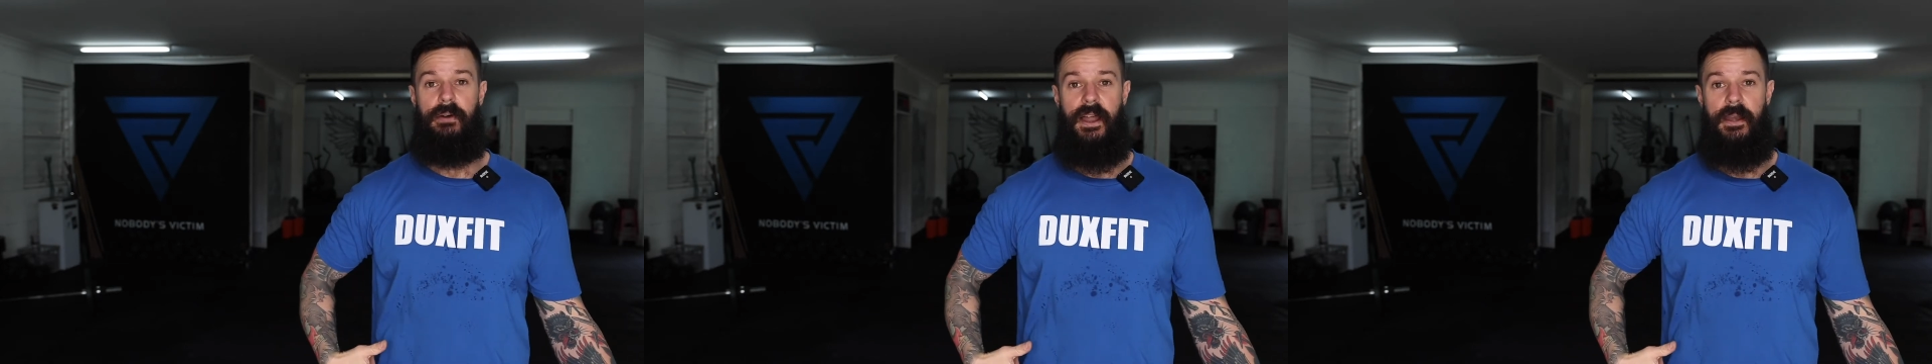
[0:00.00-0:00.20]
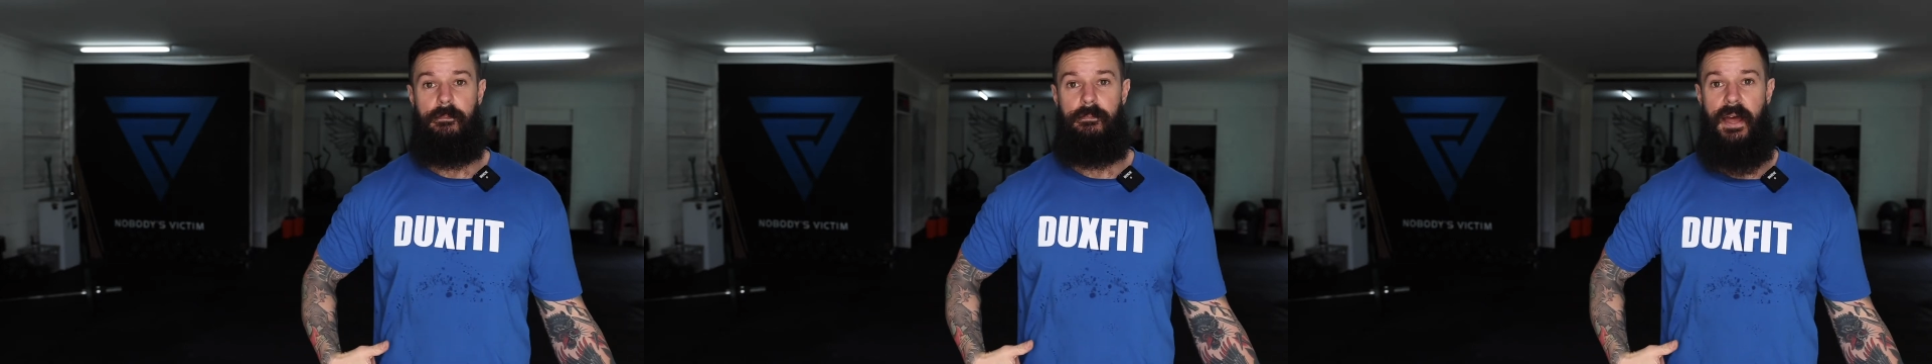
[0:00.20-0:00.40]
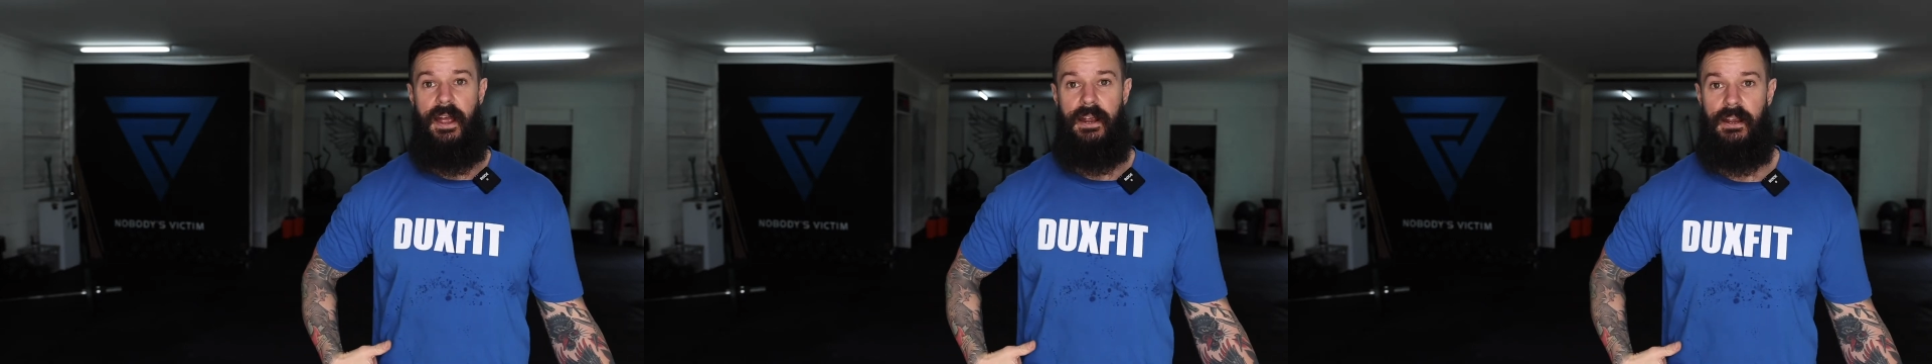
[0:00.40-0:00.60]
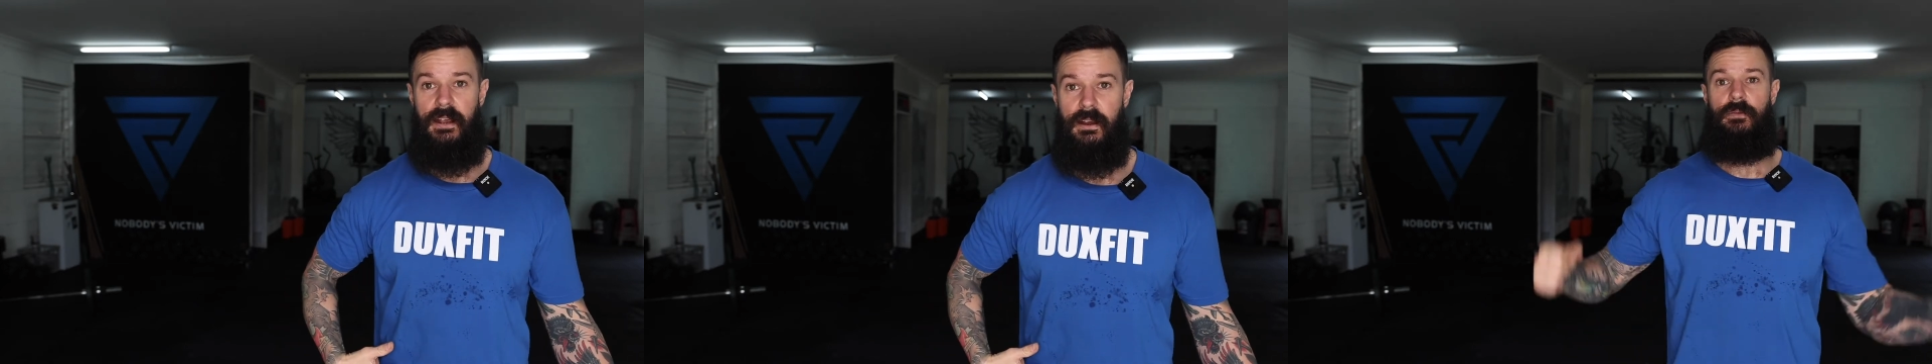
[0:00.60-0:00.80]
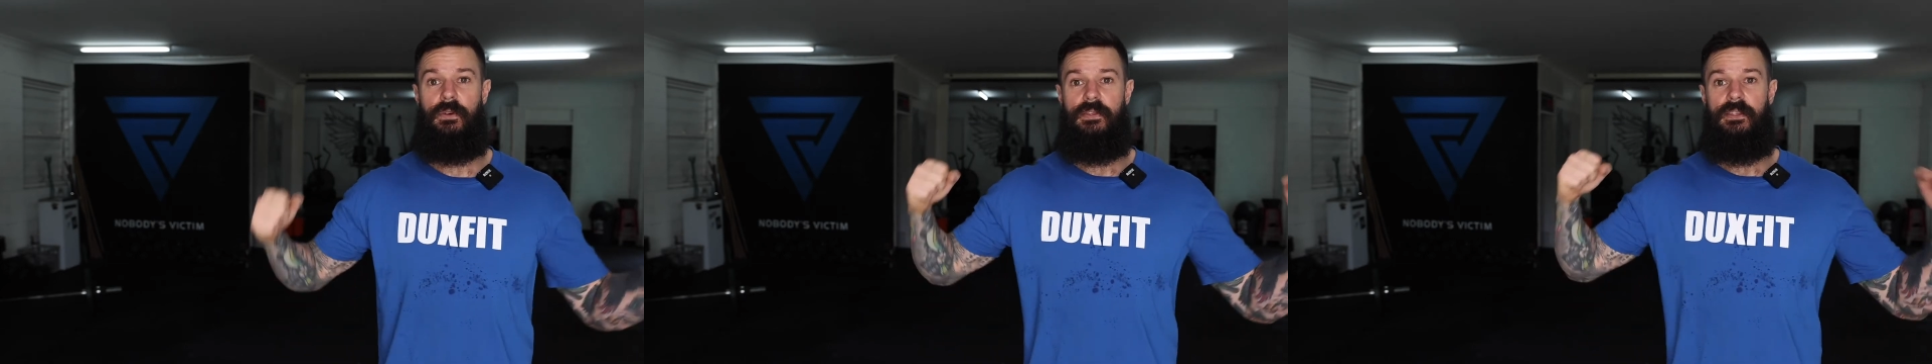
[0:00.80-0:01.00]
butt
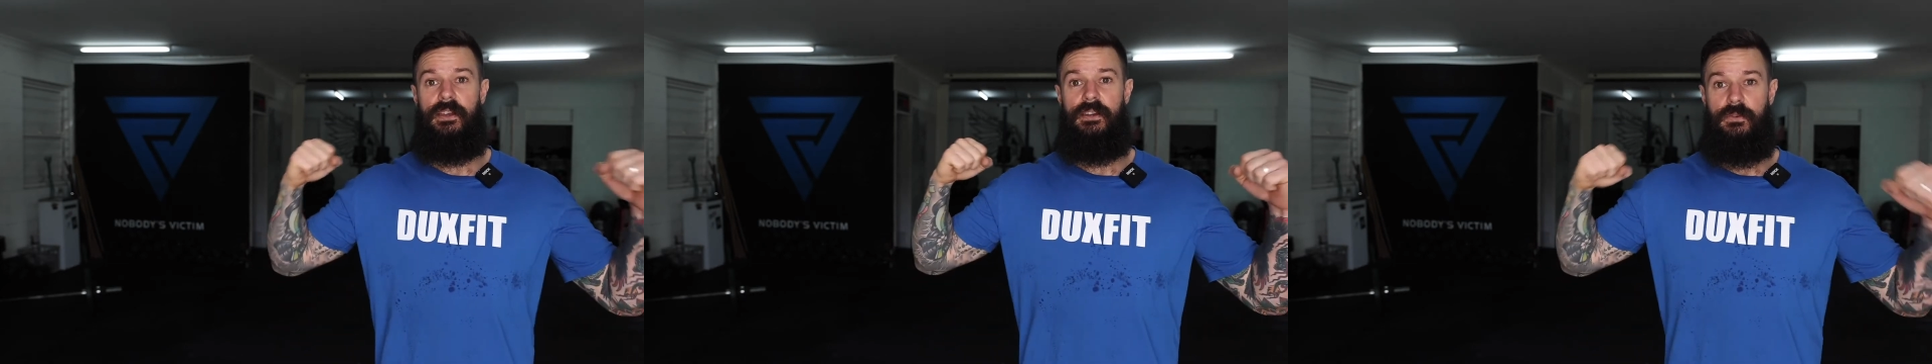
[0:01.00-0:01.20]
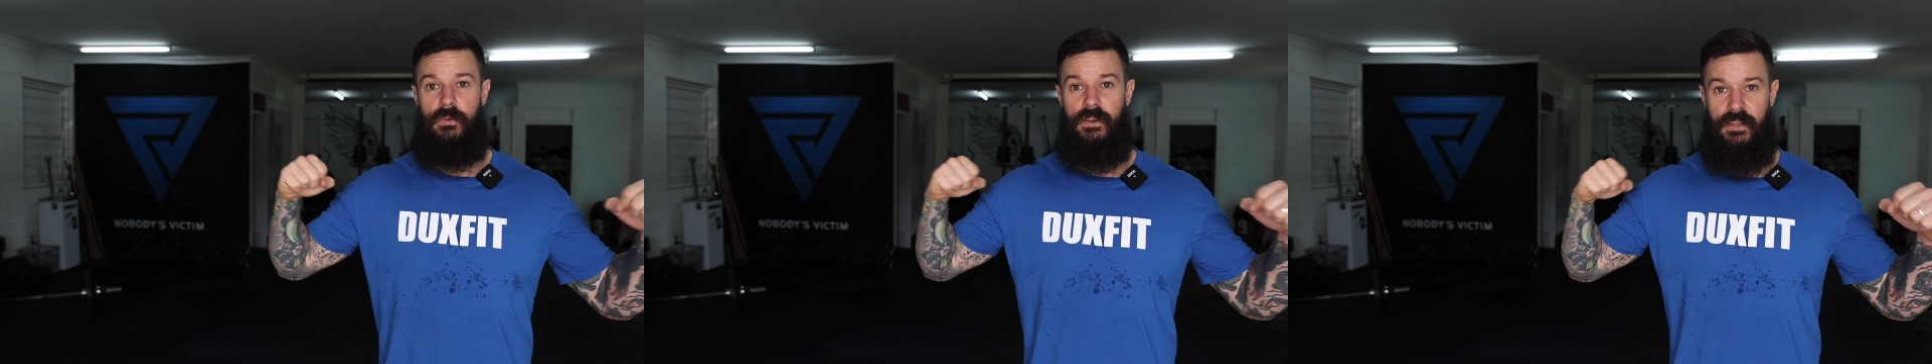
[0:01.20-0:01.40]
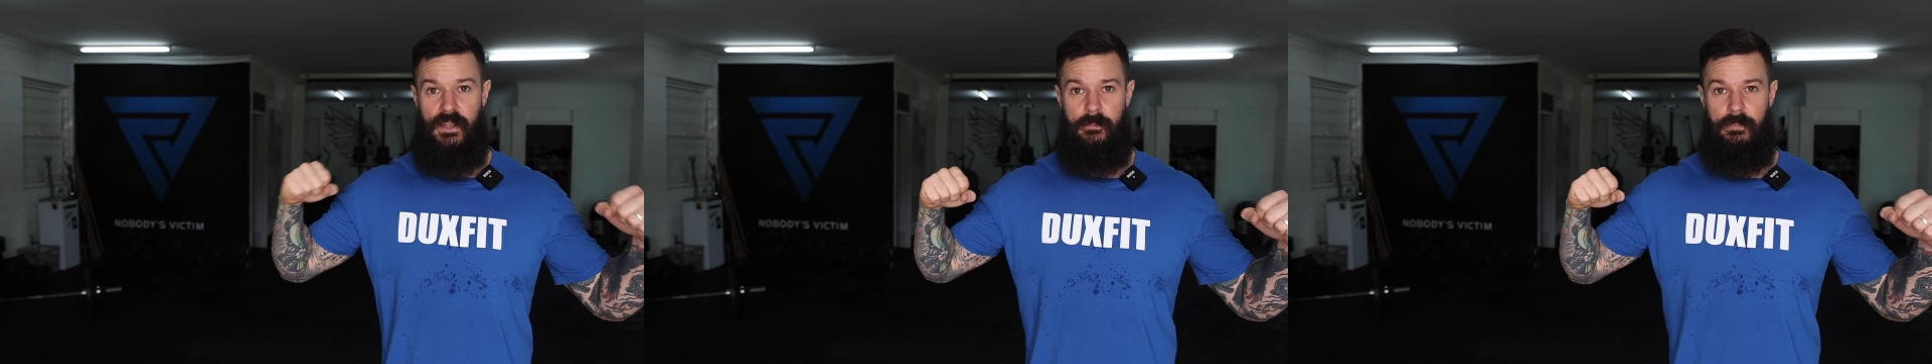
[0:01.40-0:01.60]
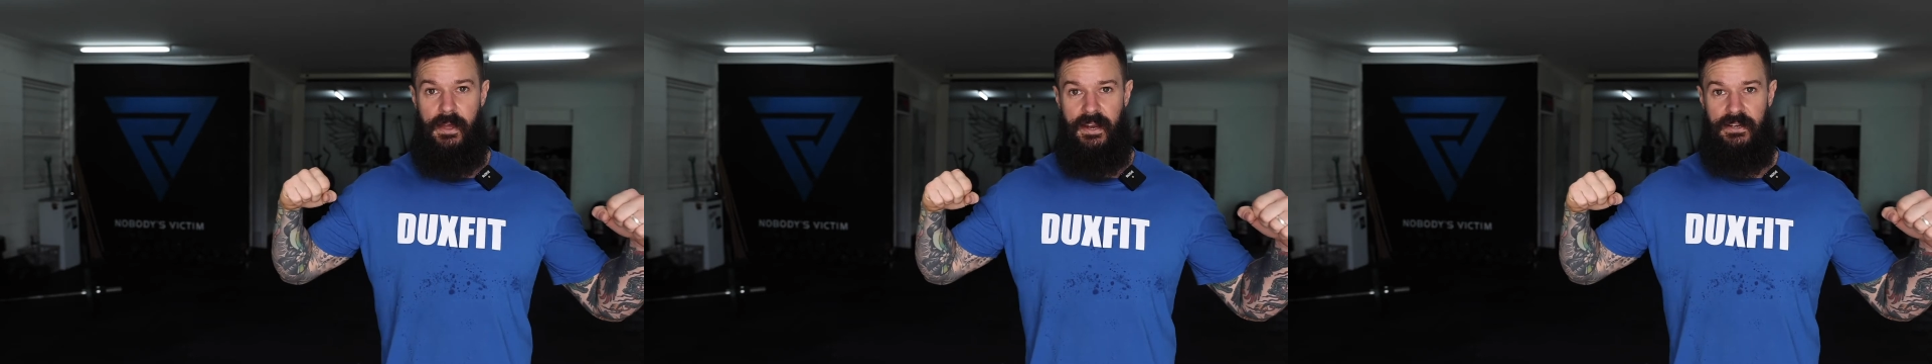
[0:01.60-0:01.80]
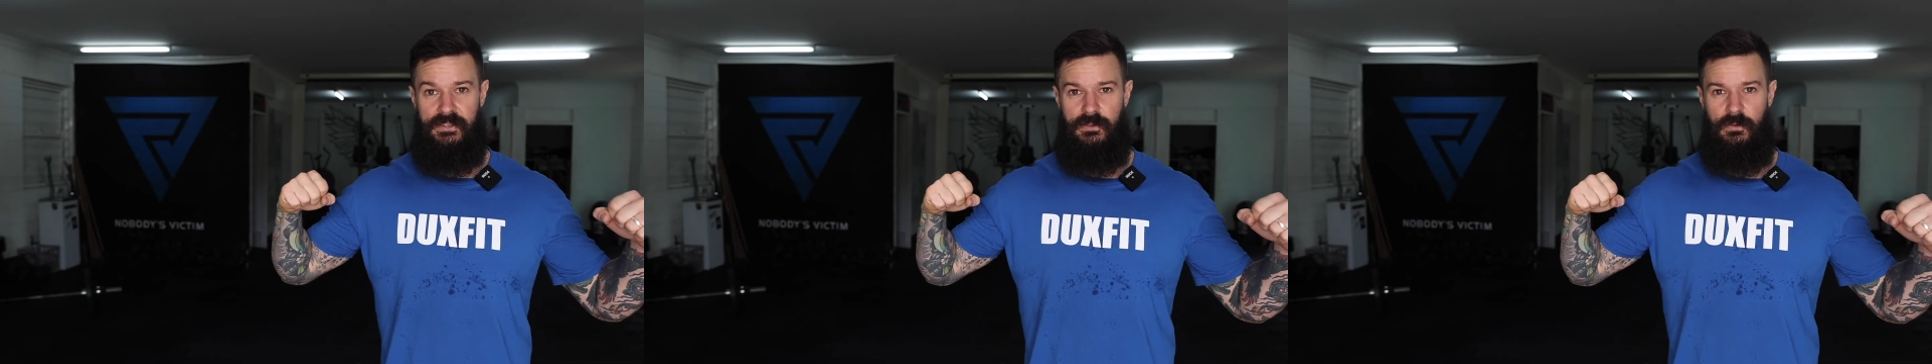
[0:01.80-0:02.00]
back when they're doing their
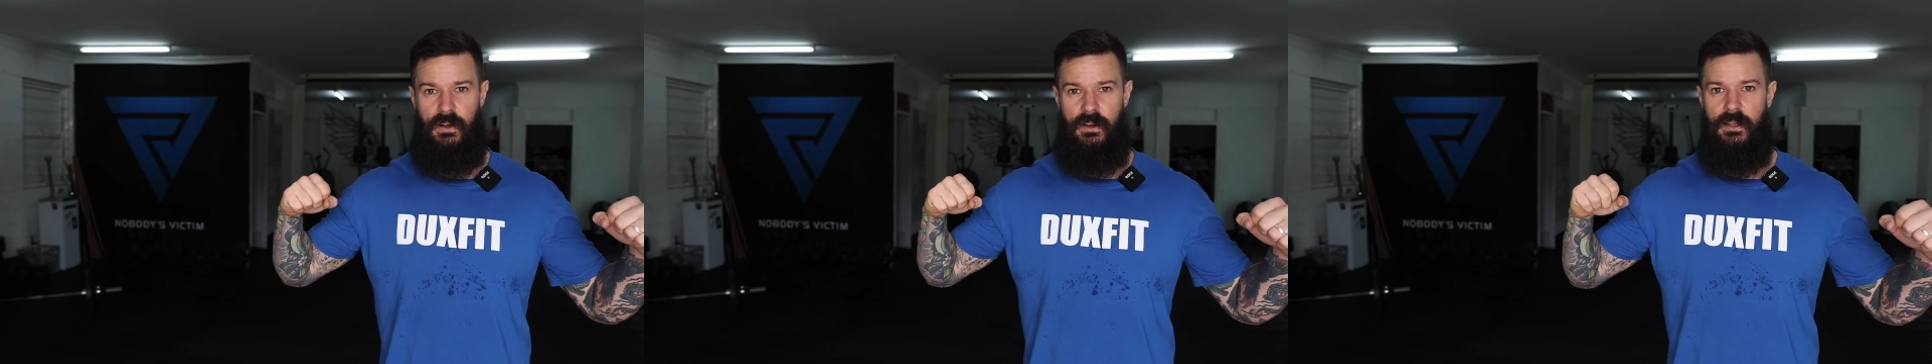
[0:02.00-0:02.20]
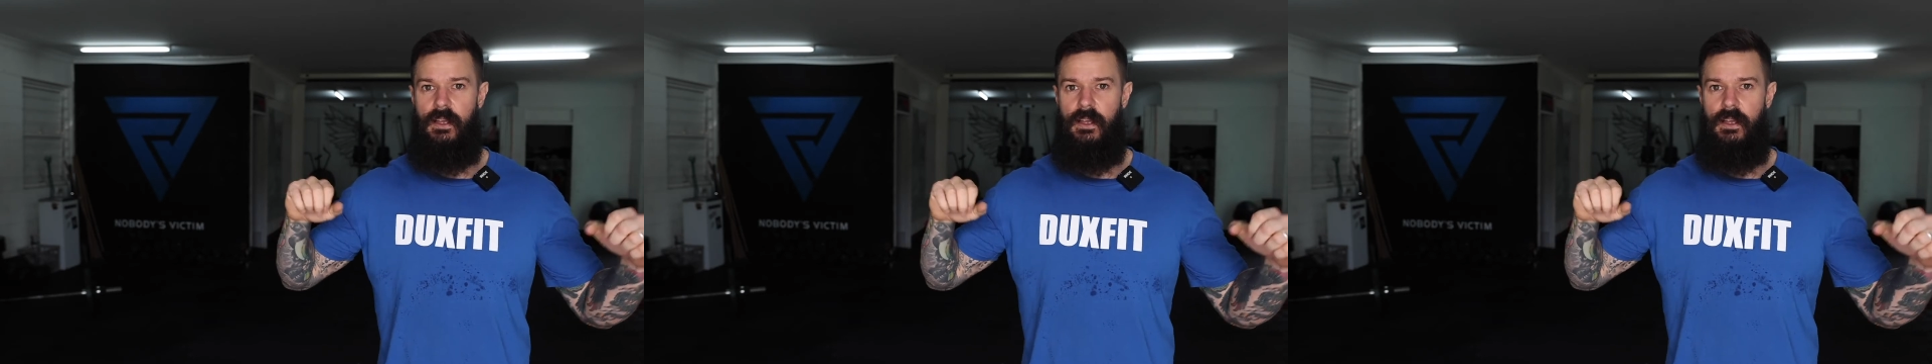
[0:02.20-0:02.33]
back squat.